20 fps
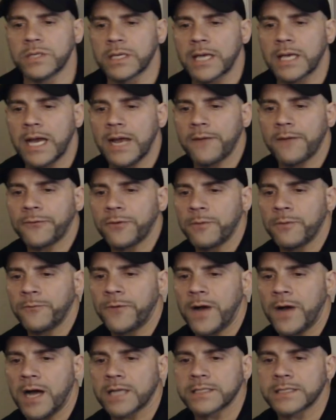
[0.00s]
the guy from
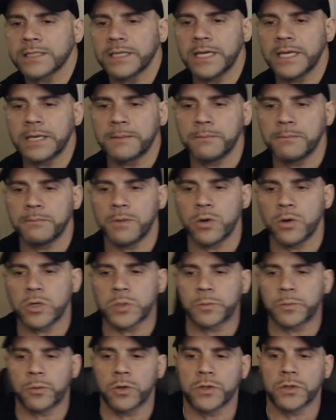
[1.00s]
Fox Lake
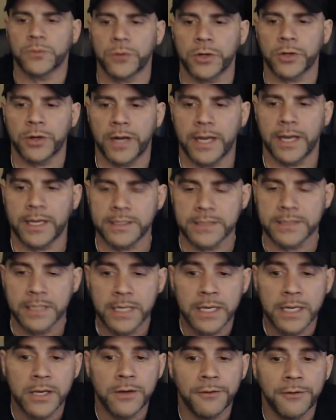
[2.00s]
Motorsports for your heads?
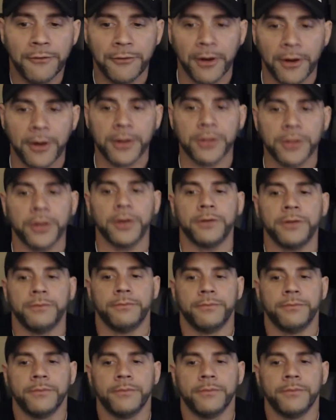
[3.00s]
Very good.